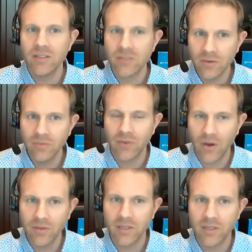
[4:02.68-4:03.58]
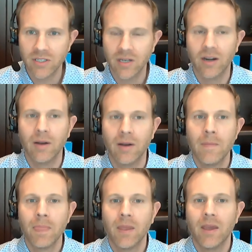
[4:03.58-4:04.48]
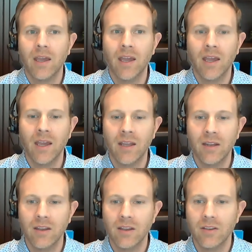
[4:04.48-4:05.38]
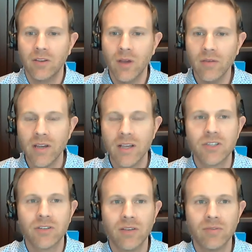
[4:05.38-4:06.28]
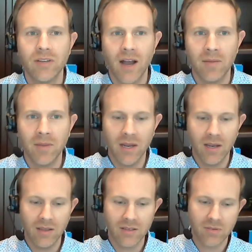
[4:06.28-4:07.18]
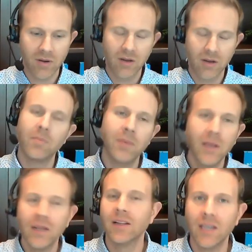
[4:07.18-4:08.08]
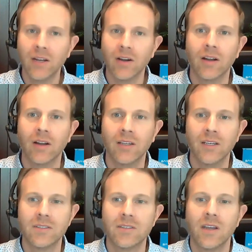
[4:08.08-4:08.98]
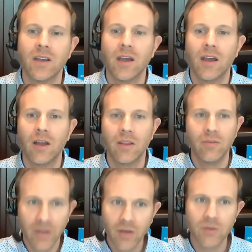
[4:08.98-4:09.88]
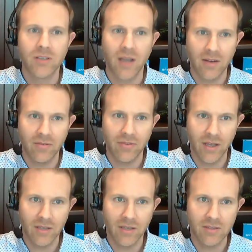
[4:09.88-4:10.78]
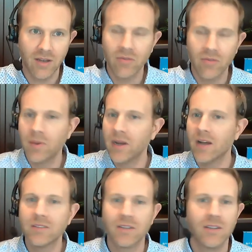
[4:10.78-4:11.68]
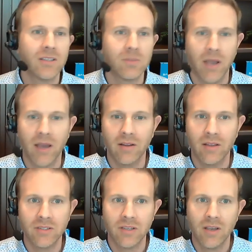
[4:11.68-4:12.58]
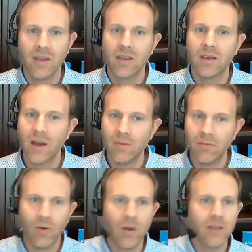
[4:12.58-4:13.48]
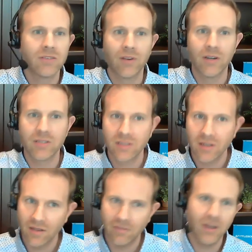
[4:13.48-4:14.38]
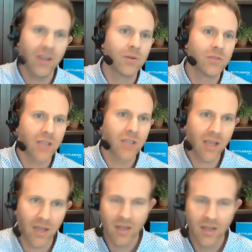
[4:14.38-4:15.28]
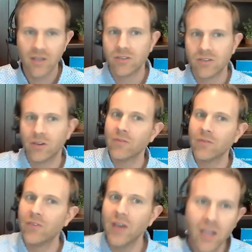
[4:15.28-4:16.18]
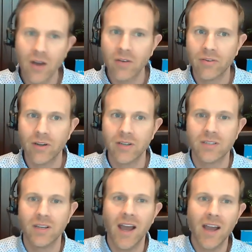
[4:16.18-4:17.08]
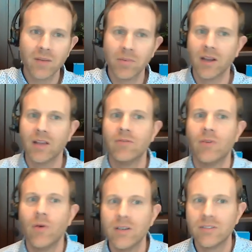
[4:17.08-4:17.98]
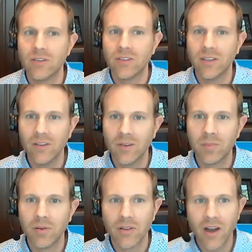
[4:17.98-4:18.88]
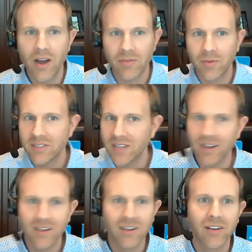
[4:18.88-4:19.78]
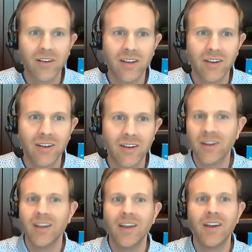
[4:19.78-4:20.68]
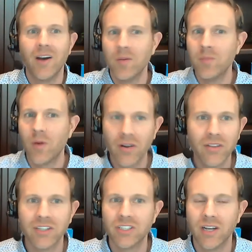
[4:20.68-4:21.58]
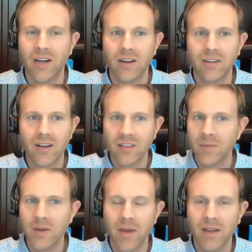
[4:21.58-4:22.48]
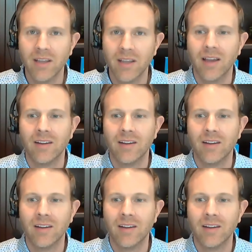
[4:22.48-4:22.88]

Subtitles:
Zoom Phone this year, and you have a history of dominating this market, or being a leader, at least on the video side of things. And everybody else on this panel has come voice first, video second. So you're video first, and now you're bringing voice. Do you think you can pull it off? What's that going to look like? Are you going to own more of this share? Talk a little bit about that.